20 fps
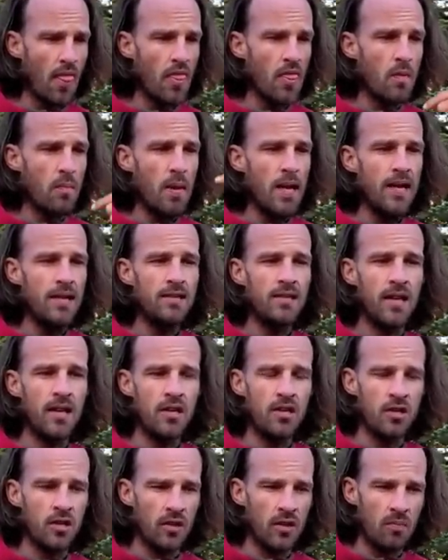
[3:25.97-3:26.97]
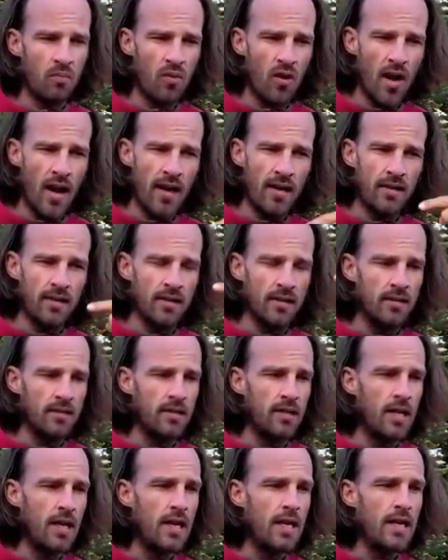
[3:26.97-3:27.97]
The meditation, the
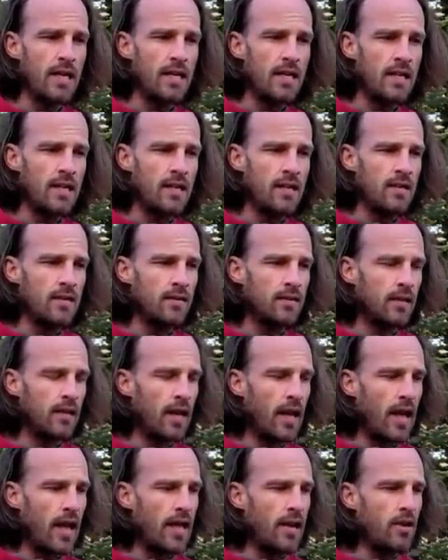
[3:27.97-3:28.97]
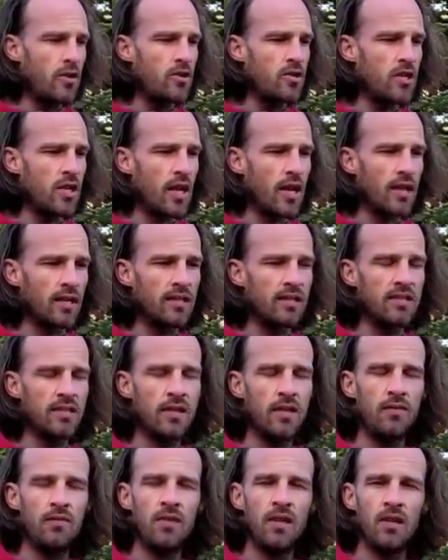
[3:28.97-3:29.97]
practice, is an energetic
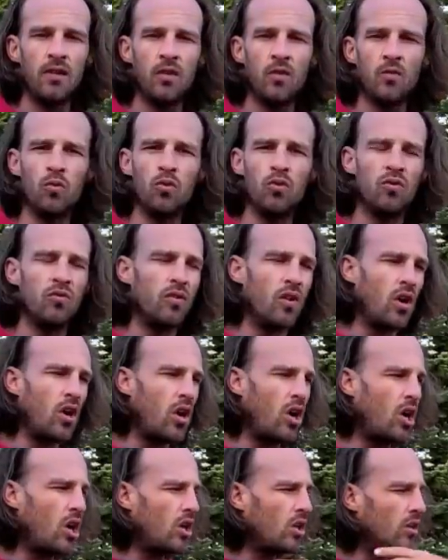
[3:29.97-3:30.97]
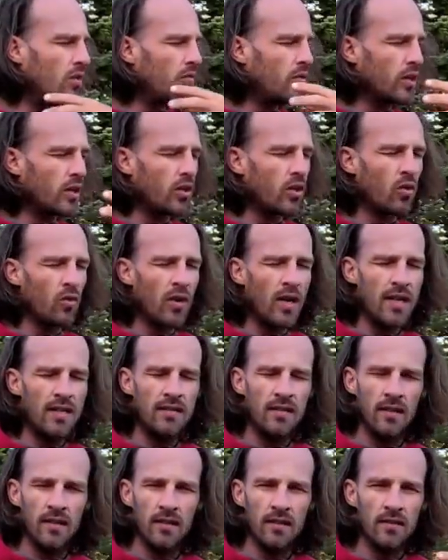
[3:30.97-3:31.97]
sifting through of all of the
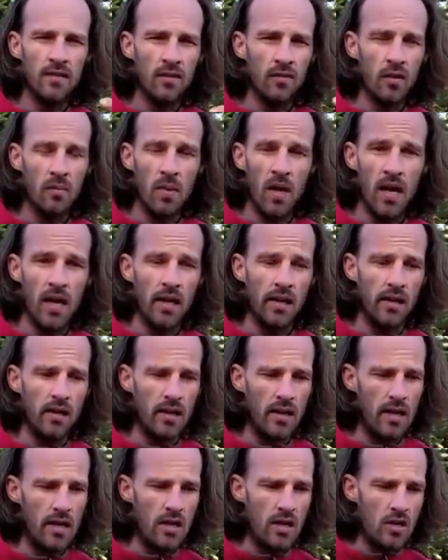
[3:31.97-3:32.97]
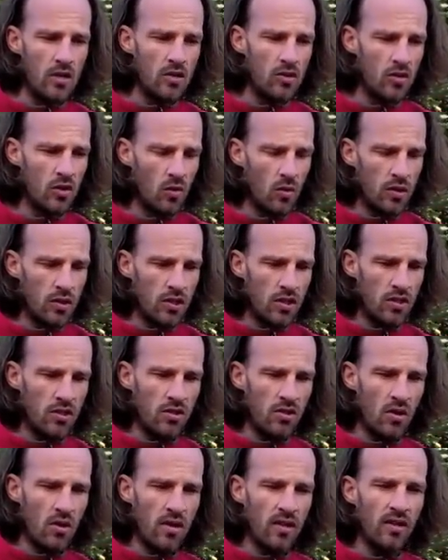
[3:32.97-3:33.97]
craziness of the mind. So it's just
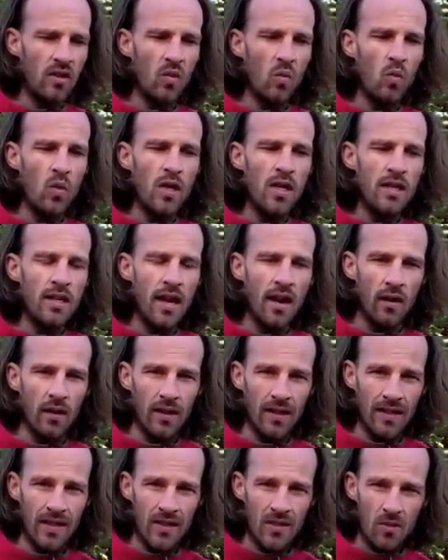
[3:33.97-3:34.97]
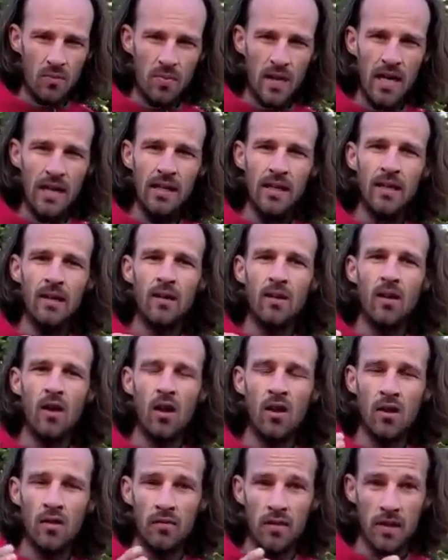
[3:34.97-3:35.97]
starting to weed out little by little
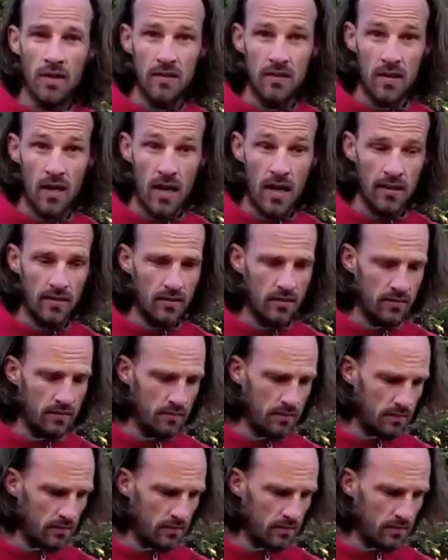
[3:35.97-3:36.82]
all of these thoughts.